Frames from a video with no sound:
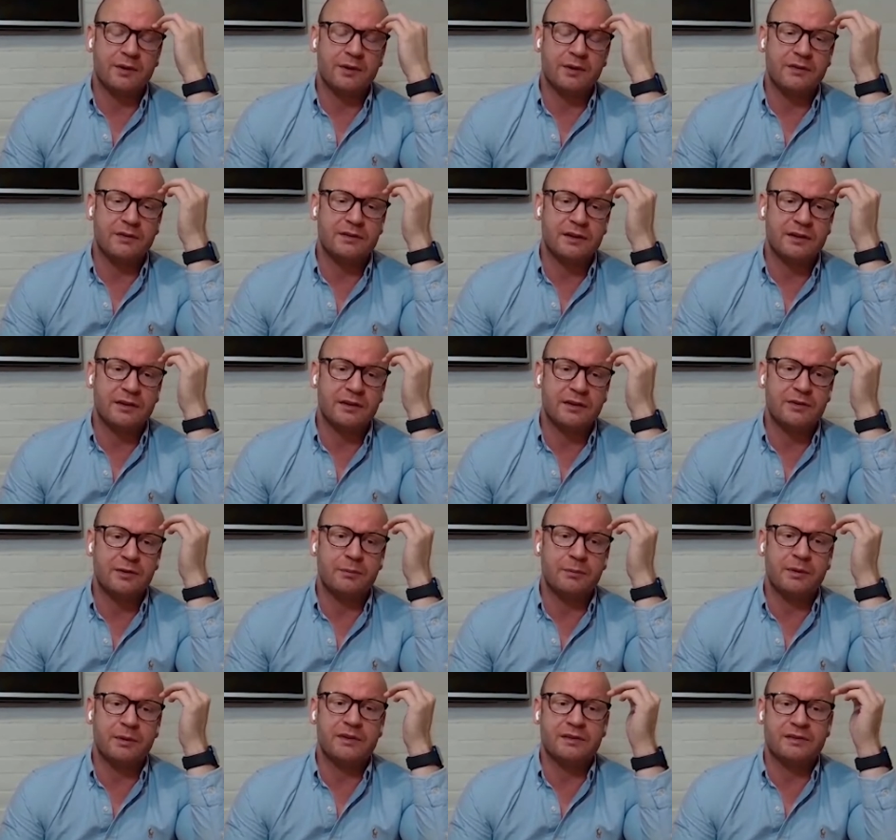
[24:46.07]
that have
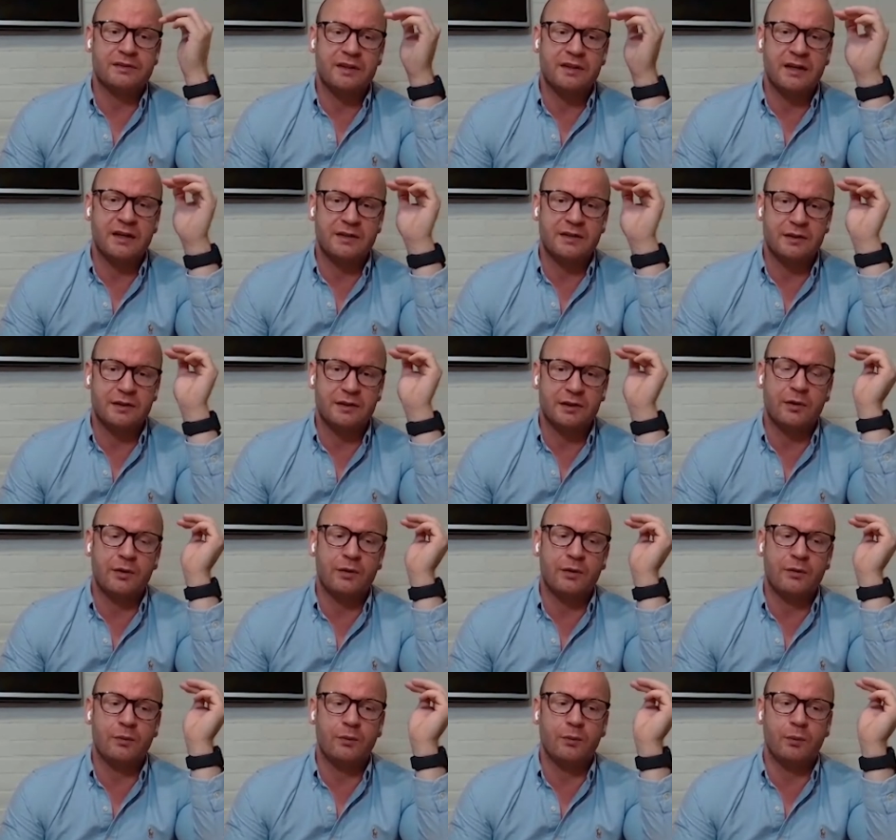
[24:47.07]
considered you, but
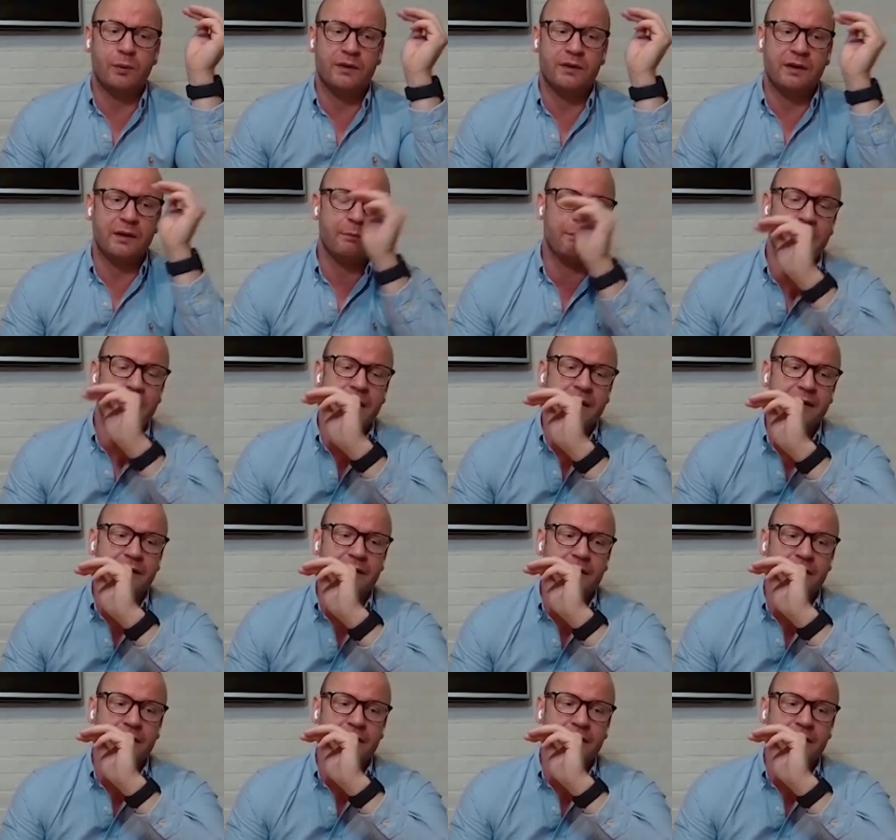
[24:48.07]
decide to go with a